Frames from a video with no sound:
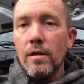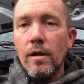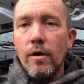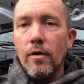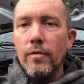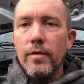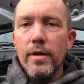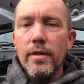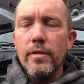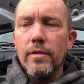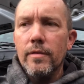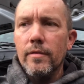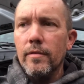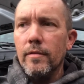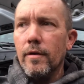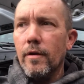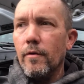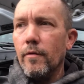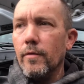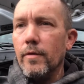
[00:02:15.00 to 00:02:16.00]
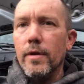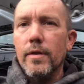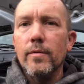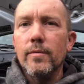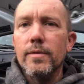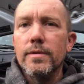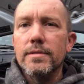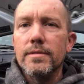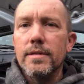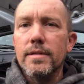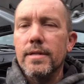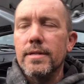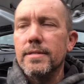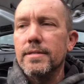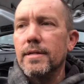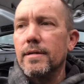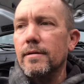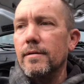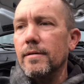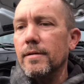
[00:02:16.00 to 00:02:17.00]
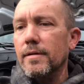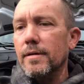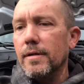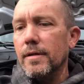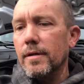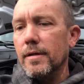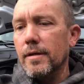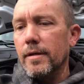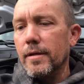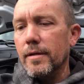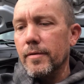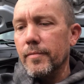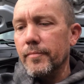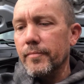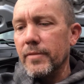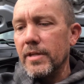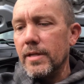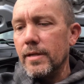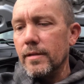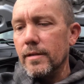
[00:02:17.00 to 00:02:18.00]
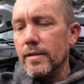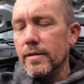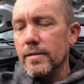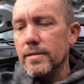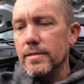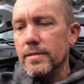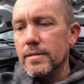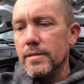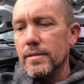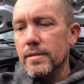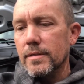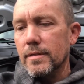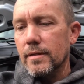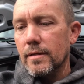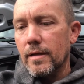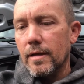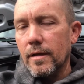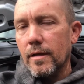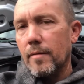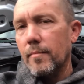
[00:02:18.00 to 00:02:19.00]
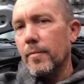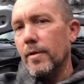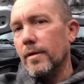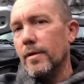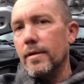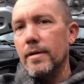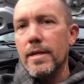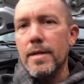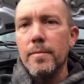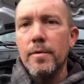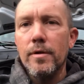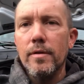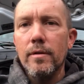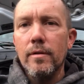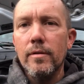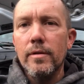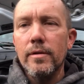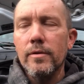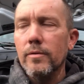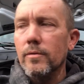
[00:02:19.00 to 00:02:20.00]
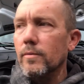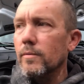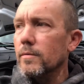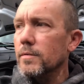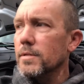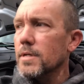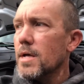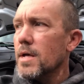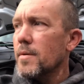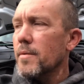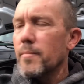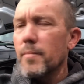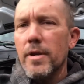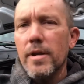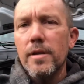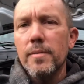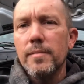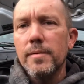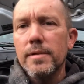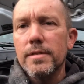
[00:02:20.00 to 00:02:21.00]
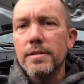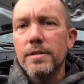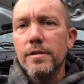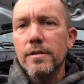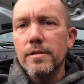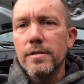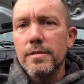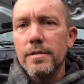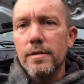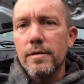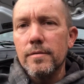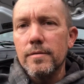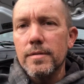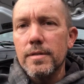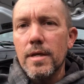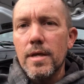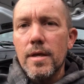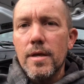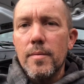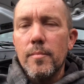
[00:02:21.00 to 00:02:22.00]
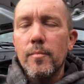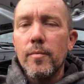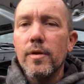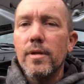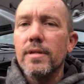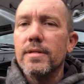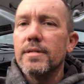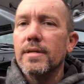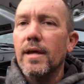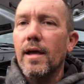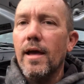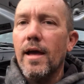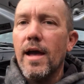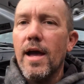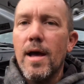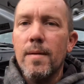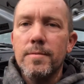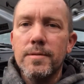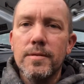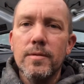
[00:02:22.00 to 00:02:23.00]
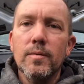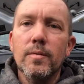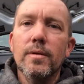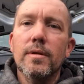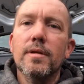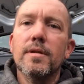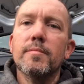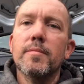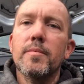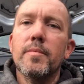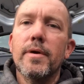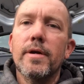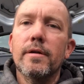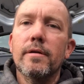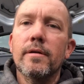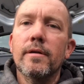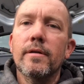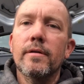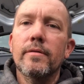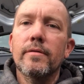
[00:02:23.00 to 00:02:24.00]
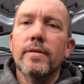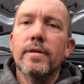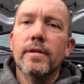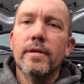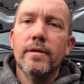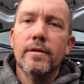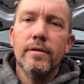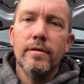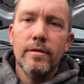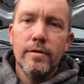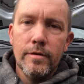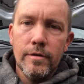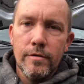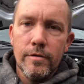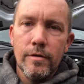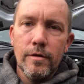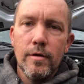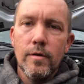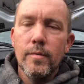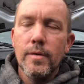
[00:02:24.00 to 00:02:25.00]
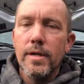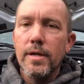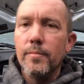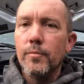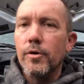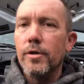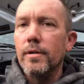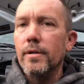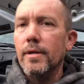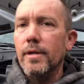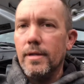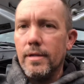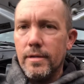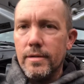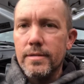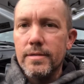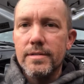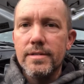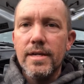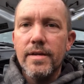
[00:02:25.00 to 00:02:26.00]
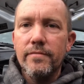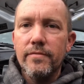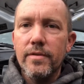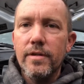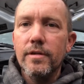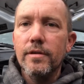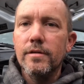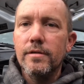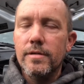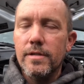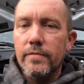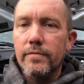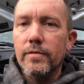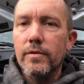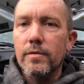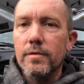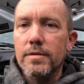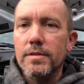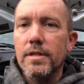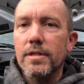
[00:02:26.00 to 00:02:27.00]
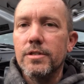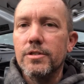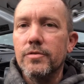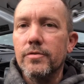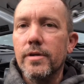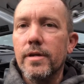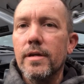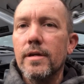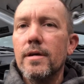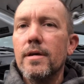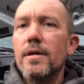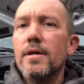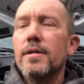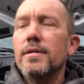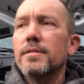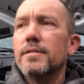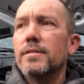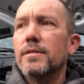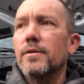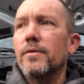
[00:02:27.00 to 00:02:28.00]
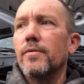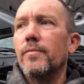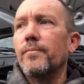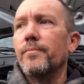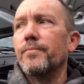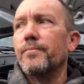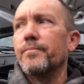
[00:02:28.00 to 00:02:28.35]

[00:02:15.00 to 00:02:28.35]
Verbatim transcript: all the other all the other ones that they sell um, helix I'm not going to name all intercoolers. Might not be as good as those, but it's absolutely going to be better than your OEM one. And it's definitely good enough to go stage three. So